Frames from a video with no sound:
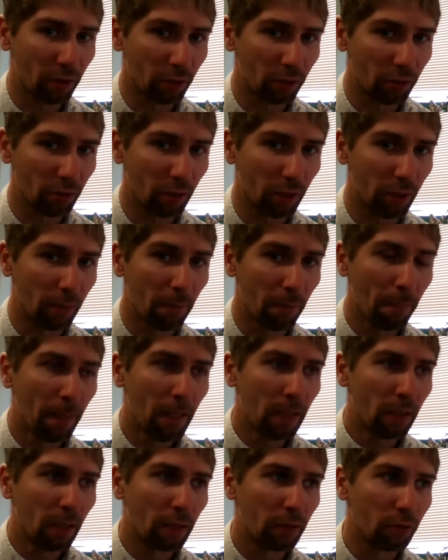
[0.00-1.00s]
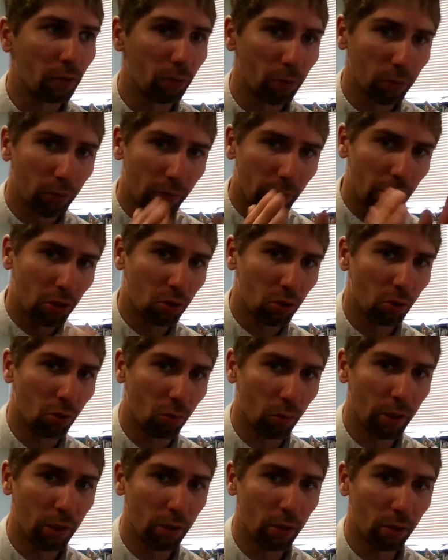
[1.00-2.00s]
study. And so it was a very short
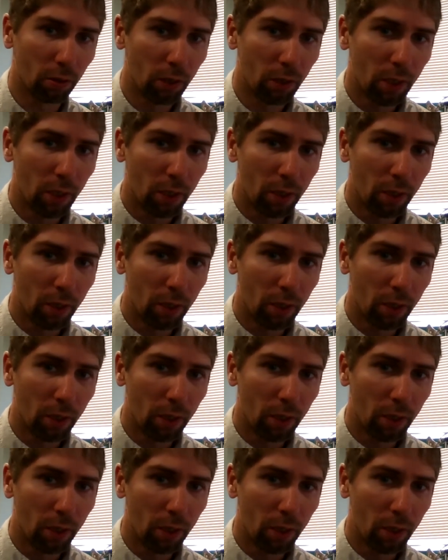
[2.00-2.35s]
window.